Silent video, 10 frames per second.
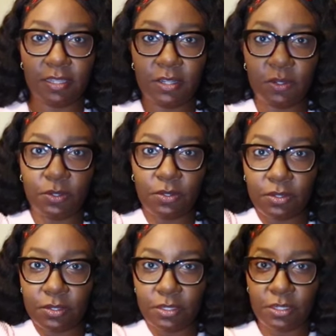
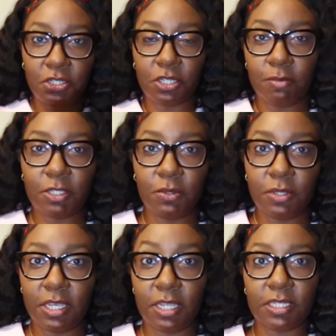little jumpsuit
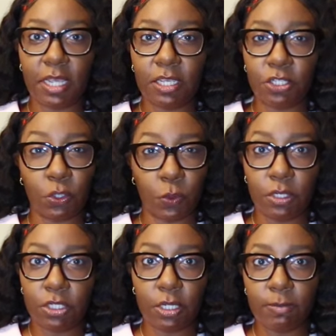thing it's like a
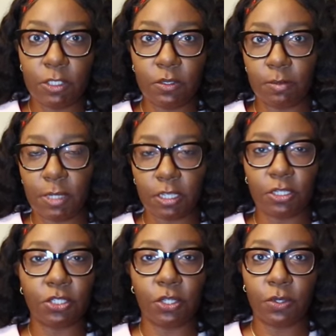short jumpsuit I'm not
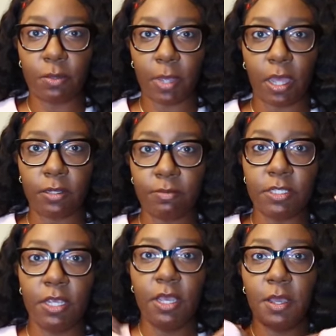going to show you the bottoms